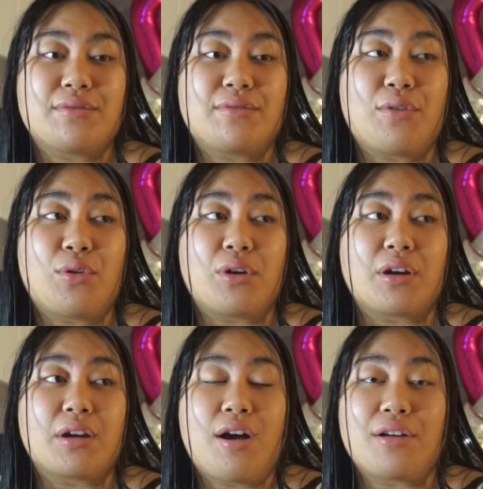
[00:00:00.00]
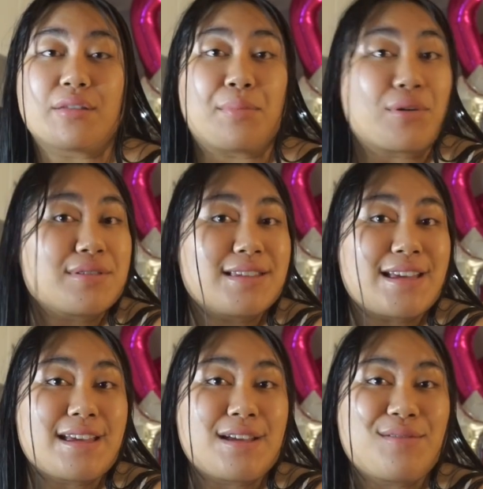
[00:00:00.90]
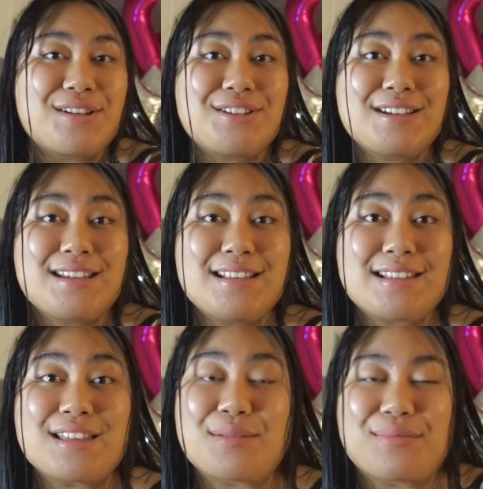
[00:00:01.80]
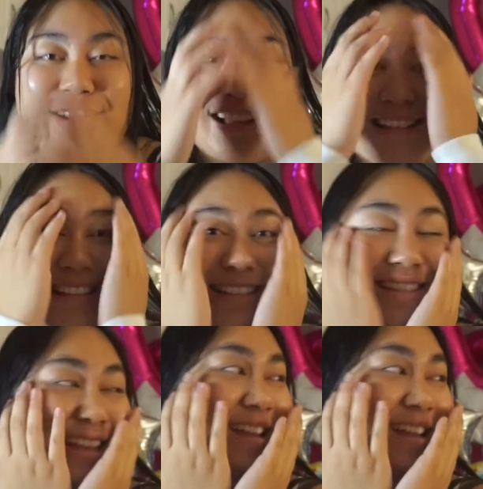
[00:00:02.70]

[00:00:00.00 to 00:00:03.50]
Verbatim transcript: for all the birthday wishes and the presents